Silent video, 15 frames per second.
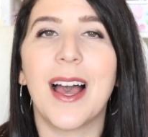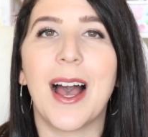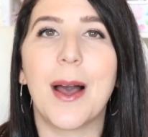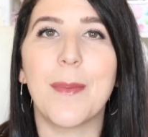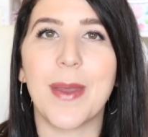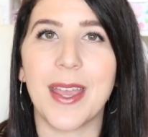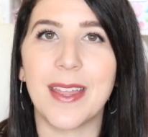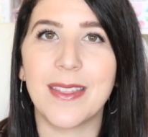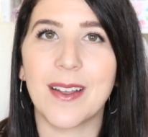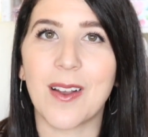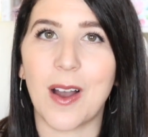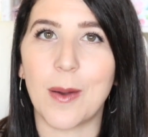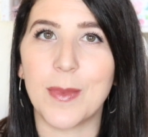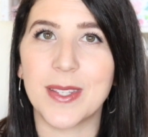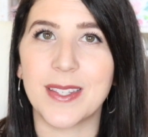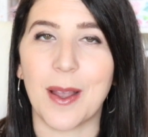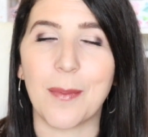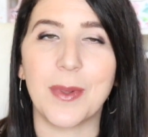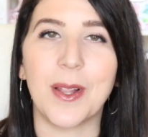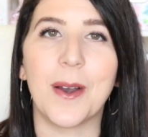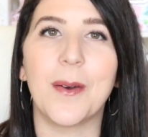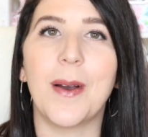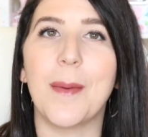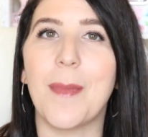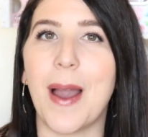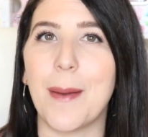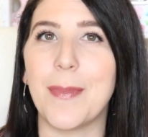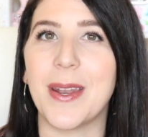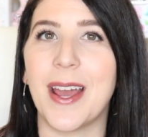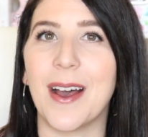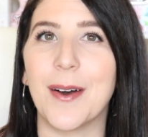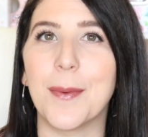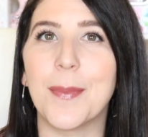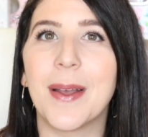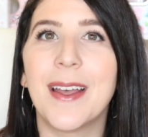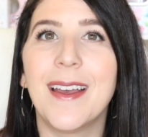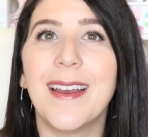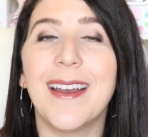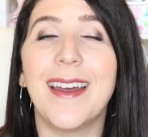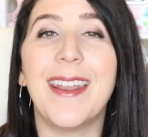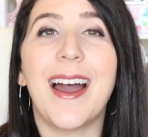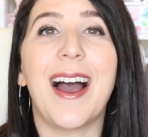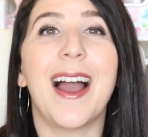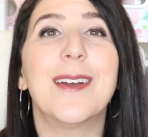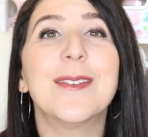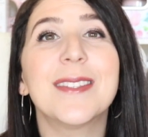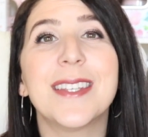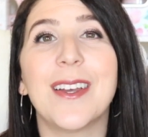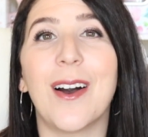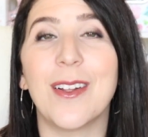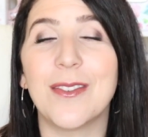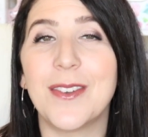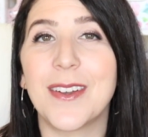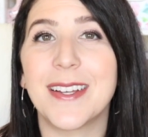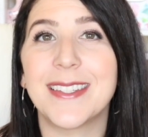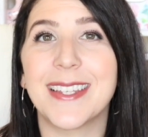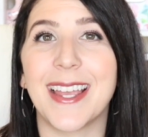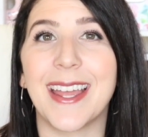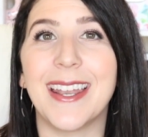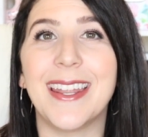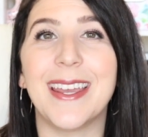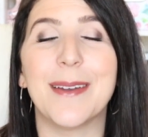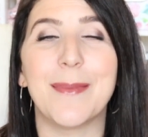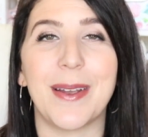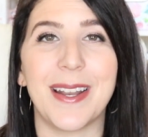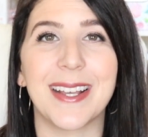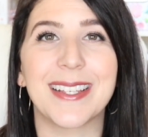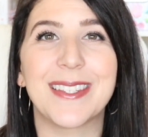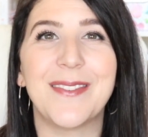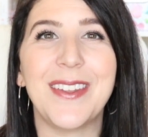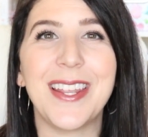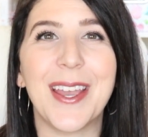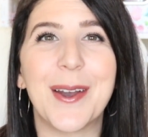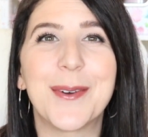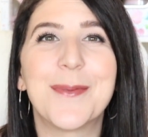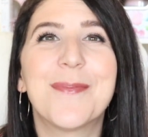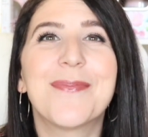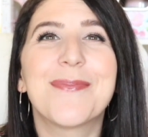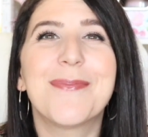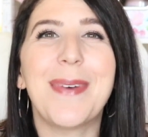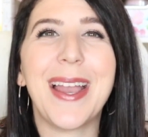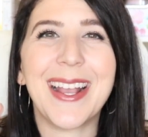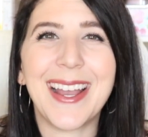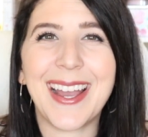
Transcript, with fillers: um, in the comments down below. I'm happy to help. And I will see all of you guys again in my next video. Bye